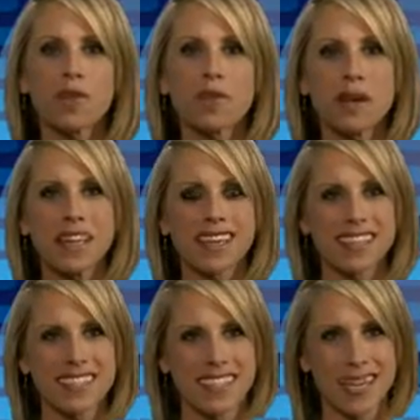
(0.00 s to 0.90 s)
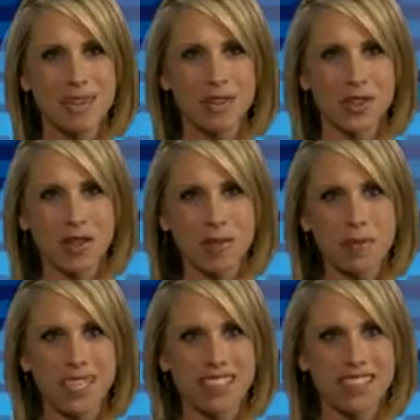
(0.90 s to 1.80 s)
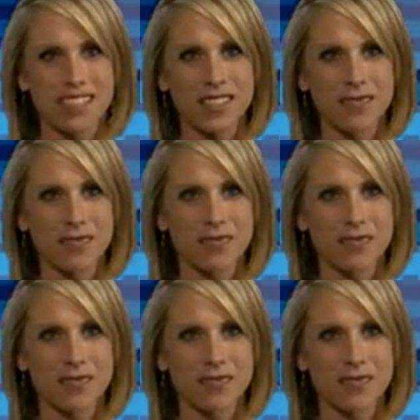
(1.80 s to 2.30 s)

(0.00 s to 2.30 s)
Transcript: repeating the same circumstances.